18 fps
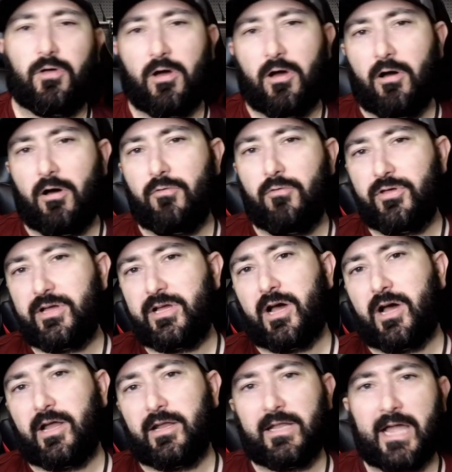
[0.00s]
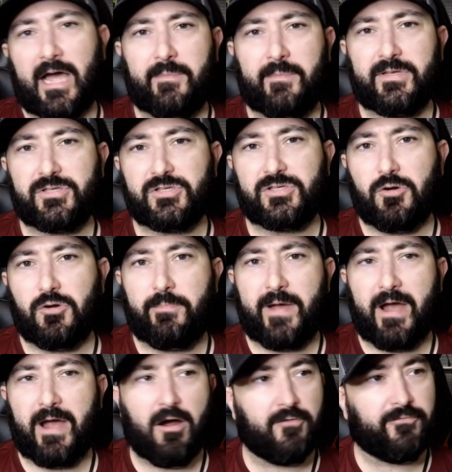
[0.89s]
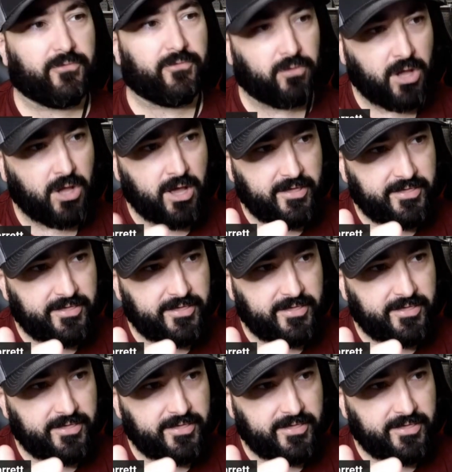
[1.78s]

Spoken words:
Oh, the gun lobby is so powerful.